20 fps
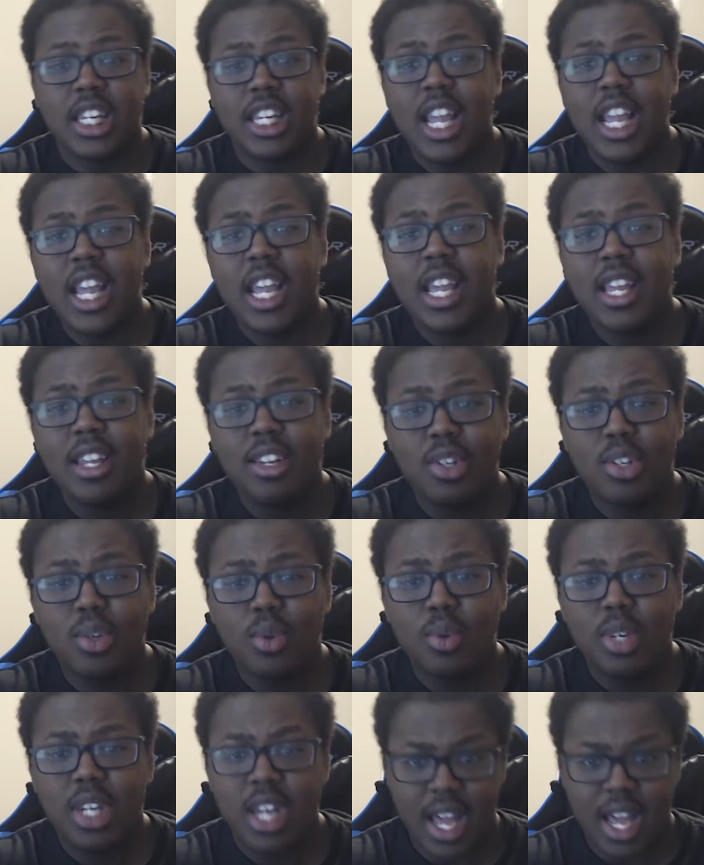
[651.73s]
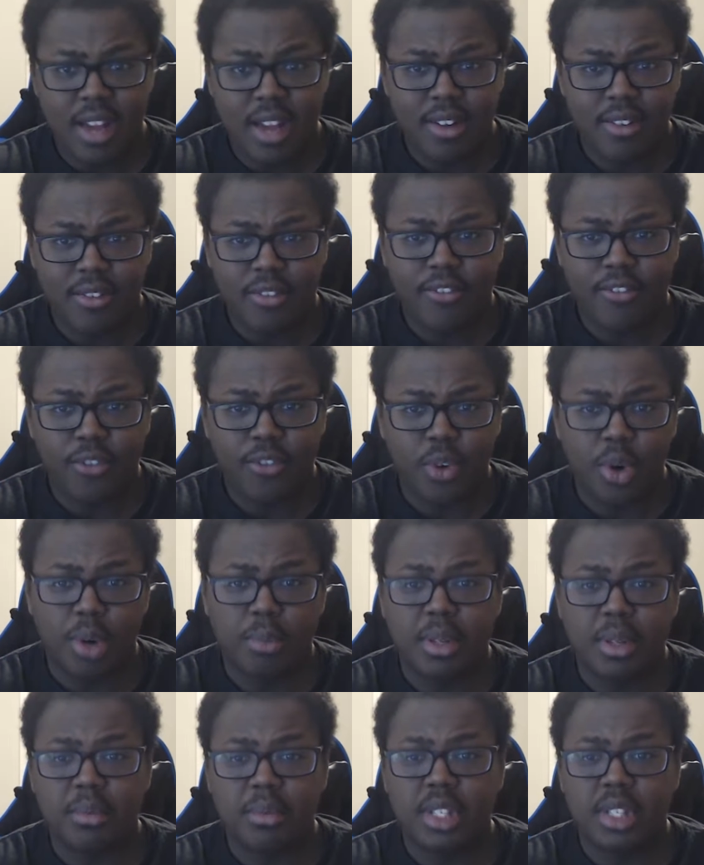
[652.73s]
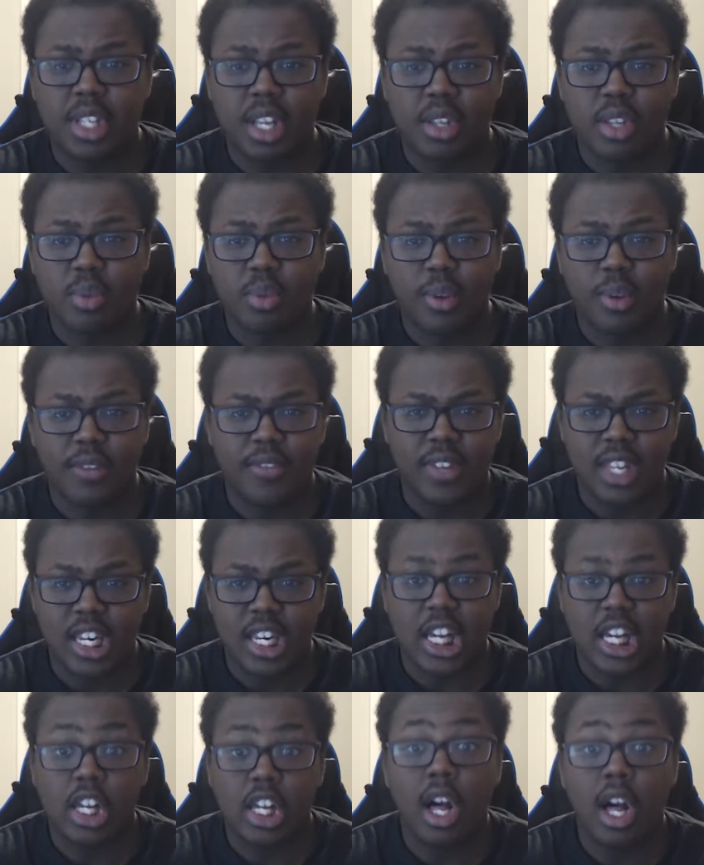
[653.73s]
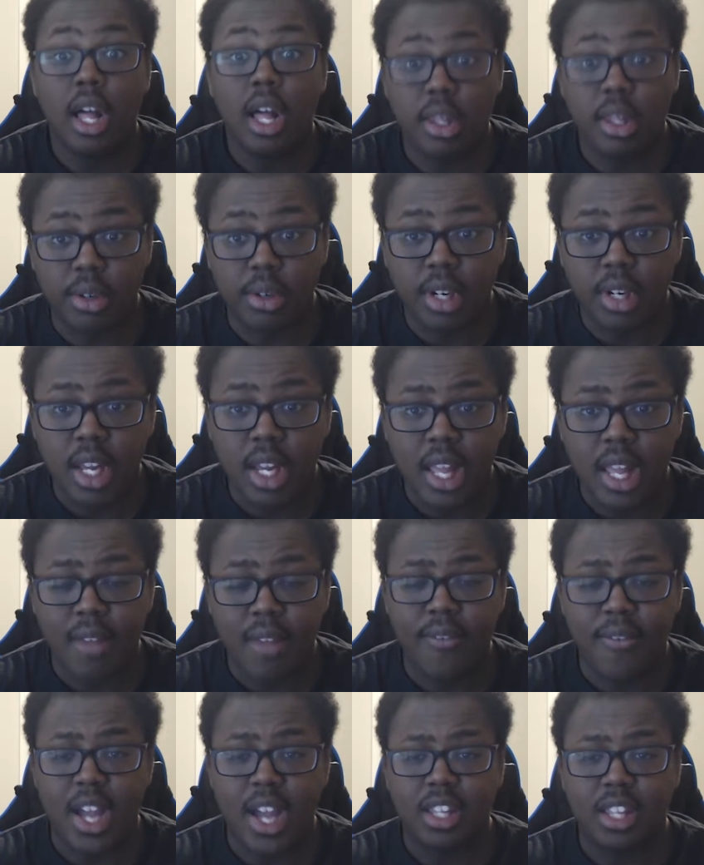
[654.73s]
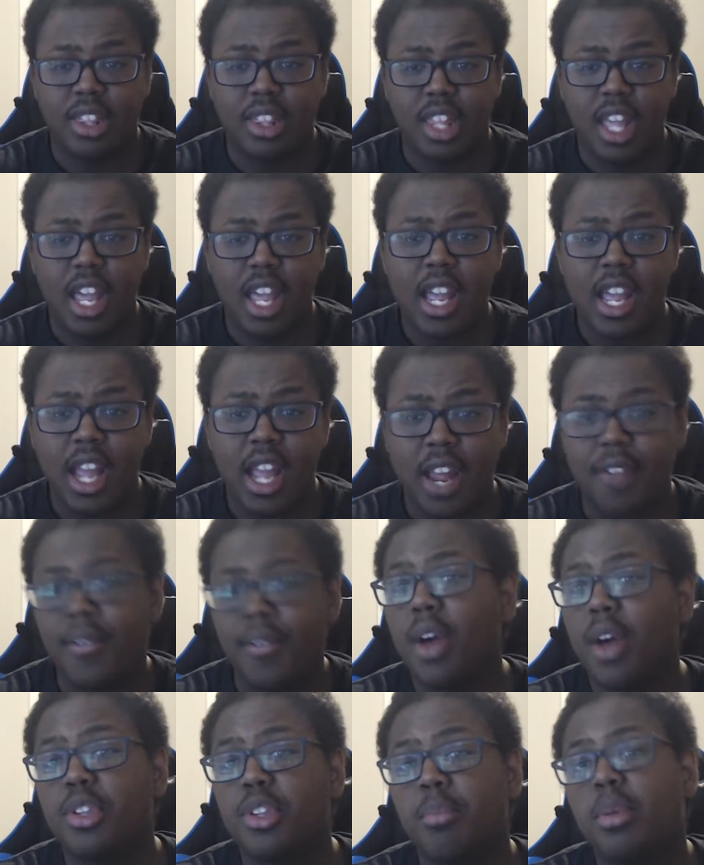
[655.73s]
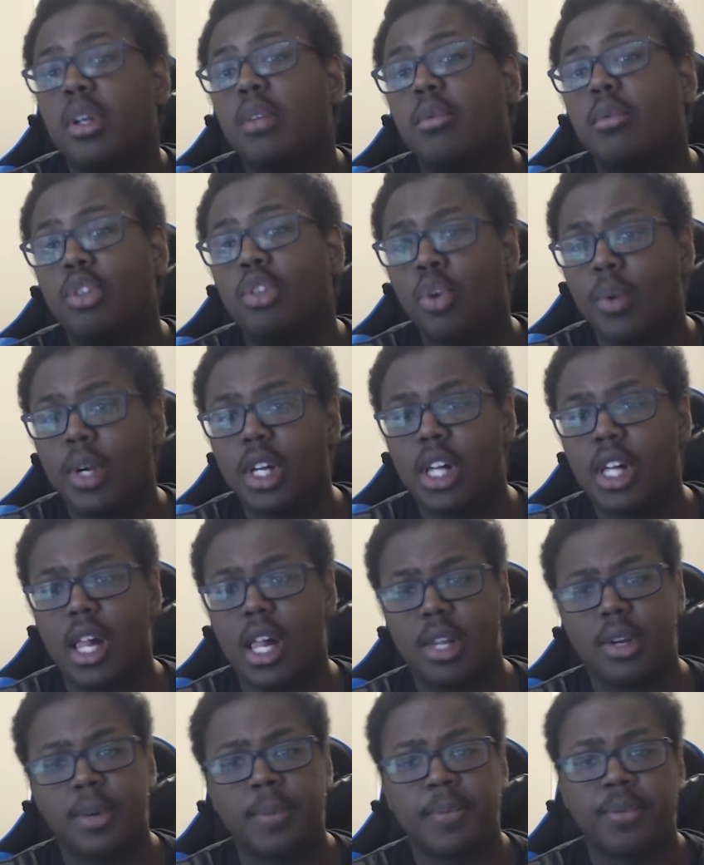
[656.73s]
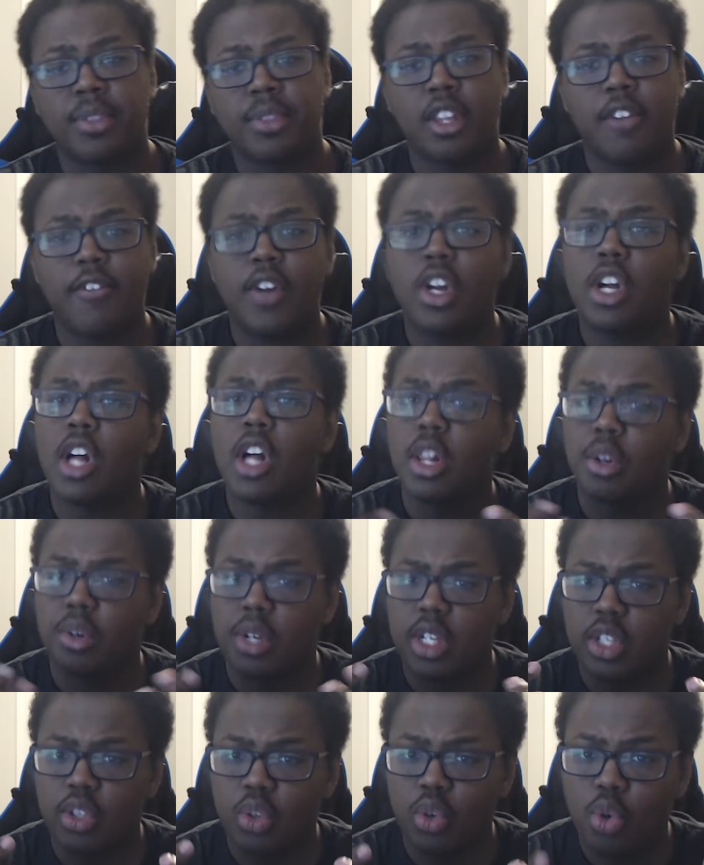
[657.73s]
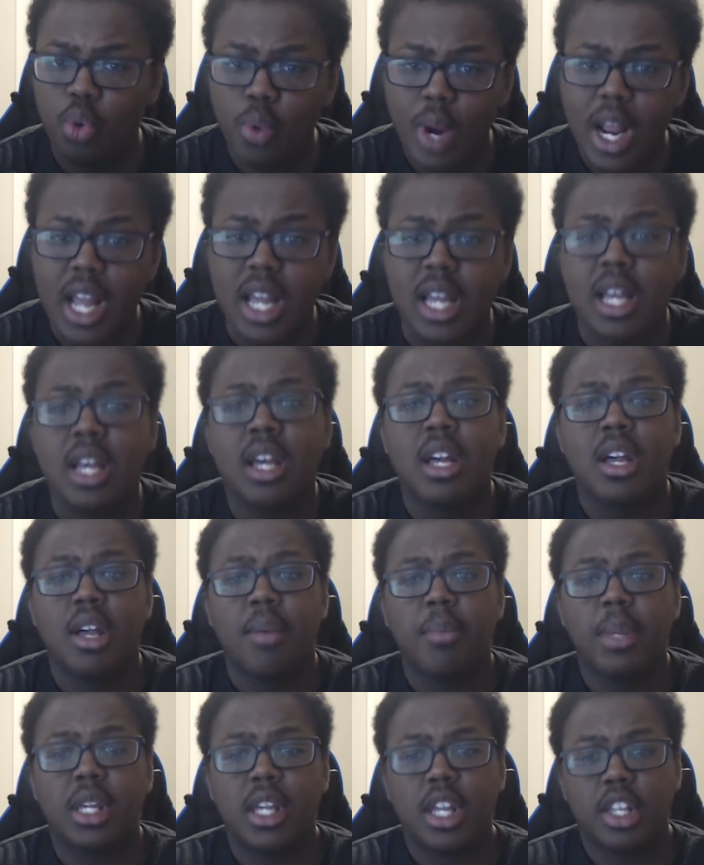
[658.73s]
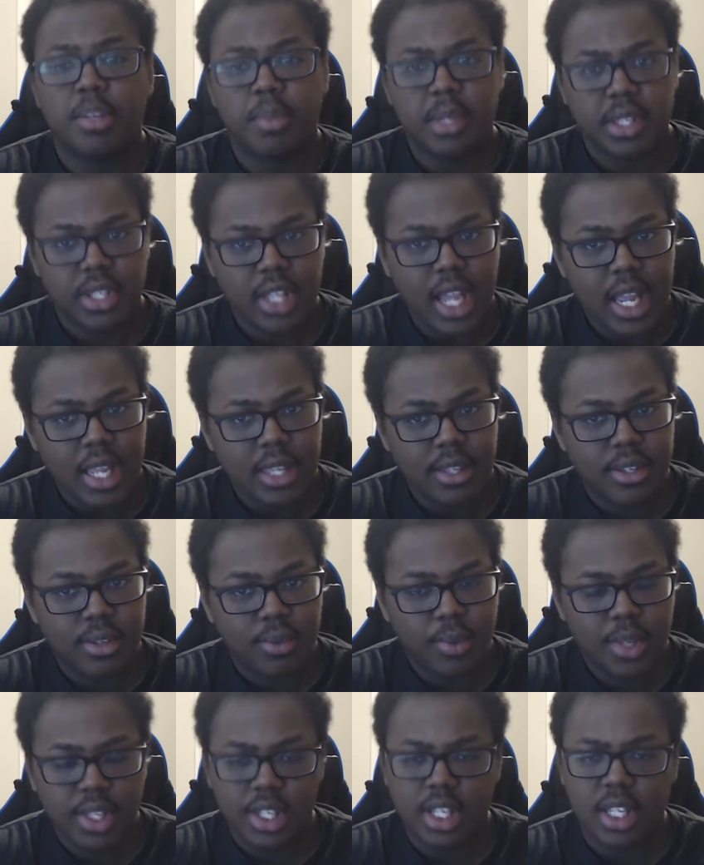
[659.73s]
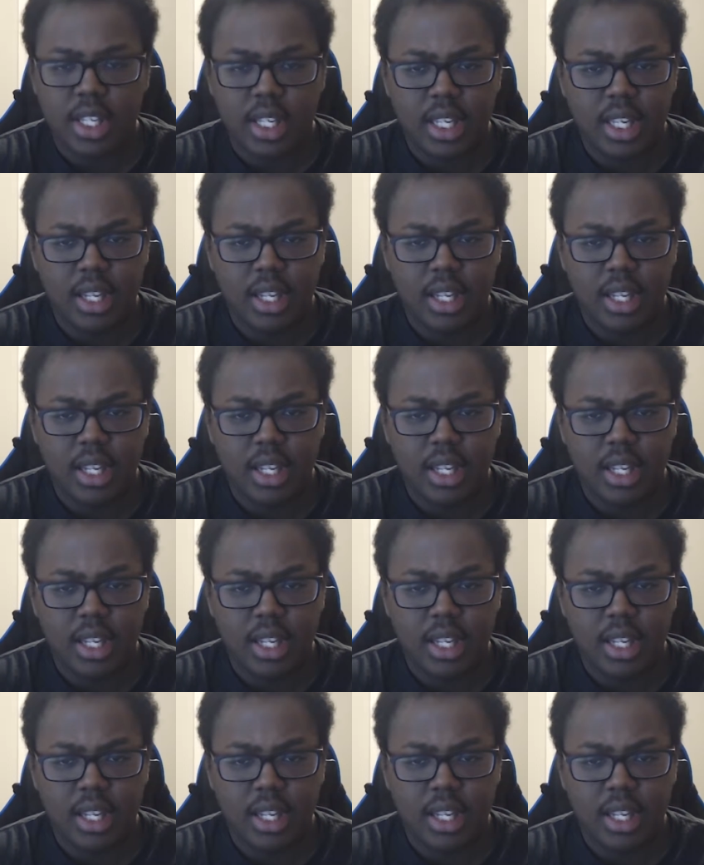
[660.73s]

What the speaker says: They do not form themselves within a color. In fact, if I was to put them to a color, their color is gray. Because besides what's